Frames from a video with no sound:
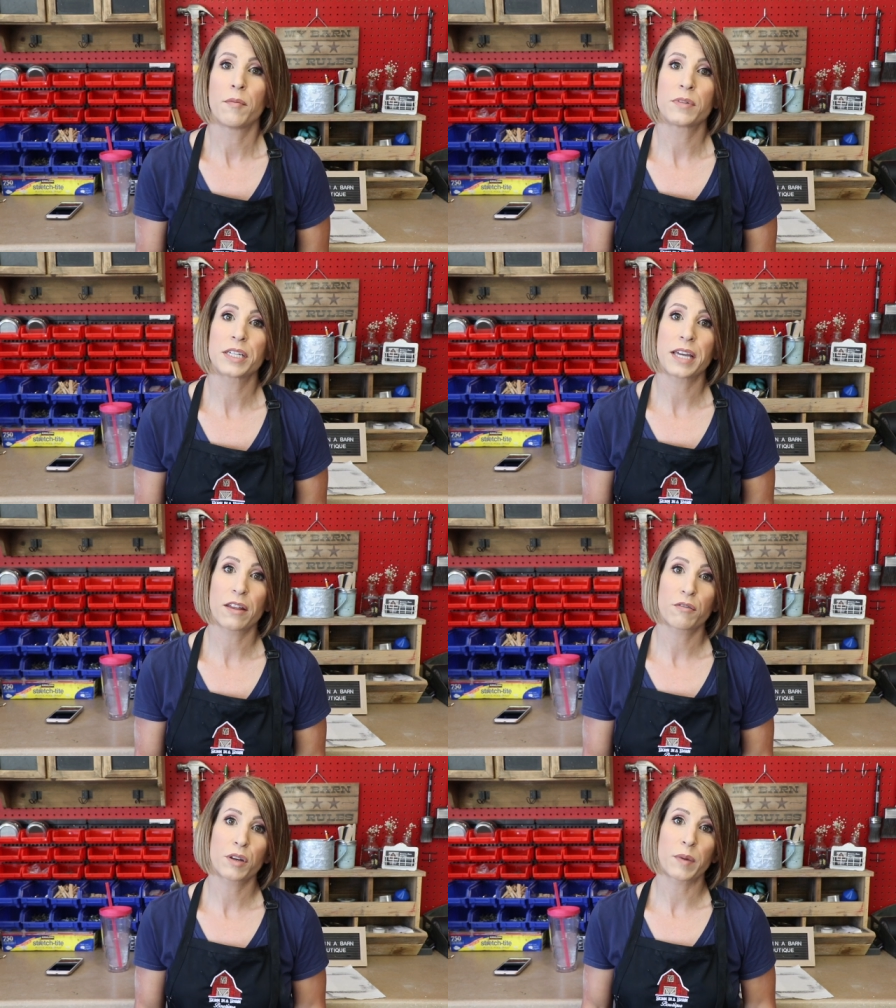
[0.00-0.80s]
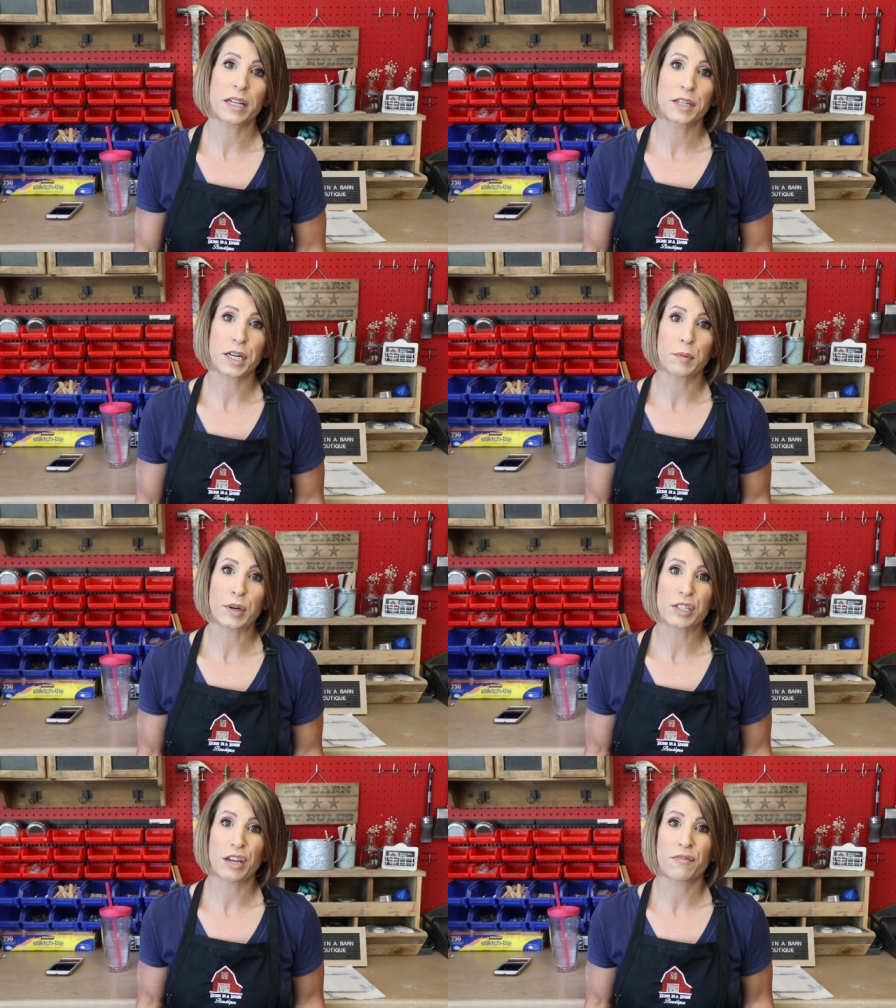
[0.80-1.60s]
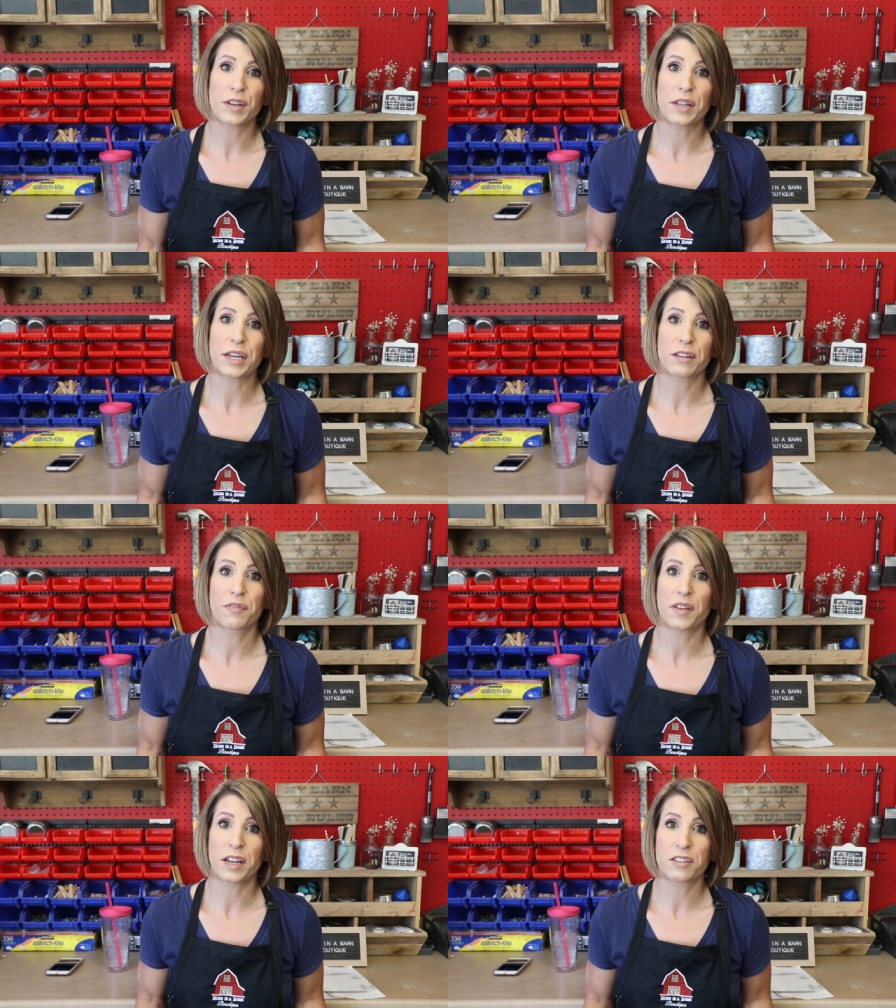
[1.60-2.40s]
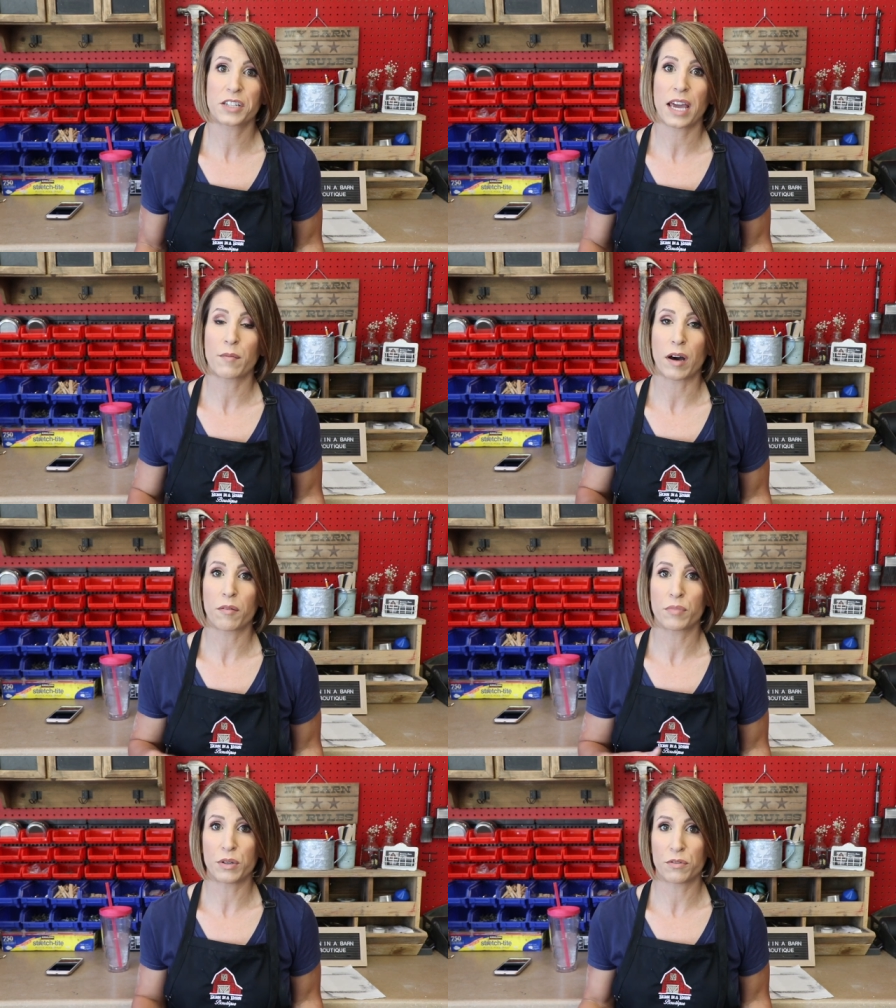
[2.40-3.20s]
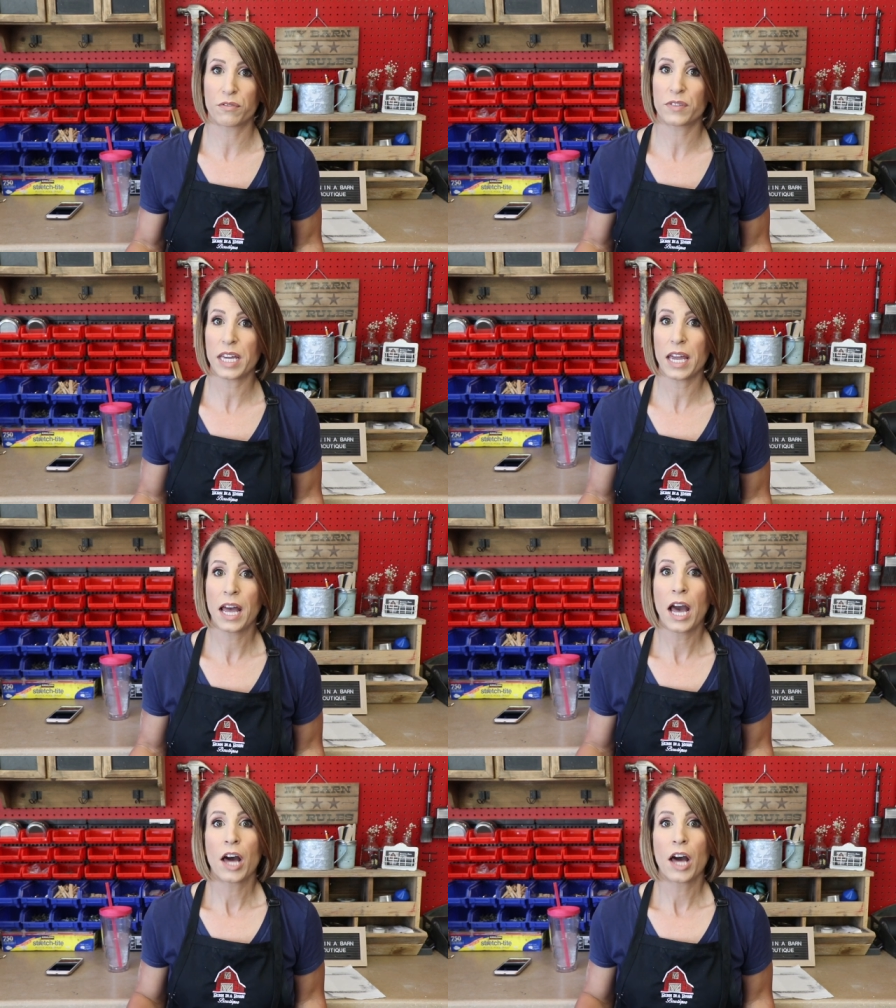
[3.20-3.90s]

together with my Klingon brush, I feel like the finish came out beautifully.